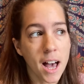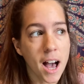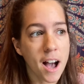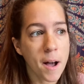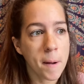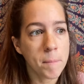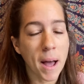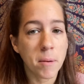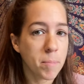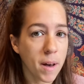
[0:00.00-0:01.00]

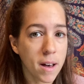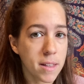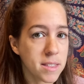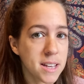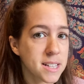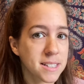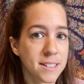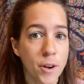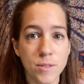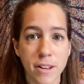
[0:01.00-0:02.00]
and birth is
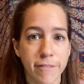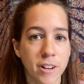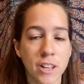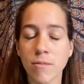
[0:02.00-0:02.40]
no different.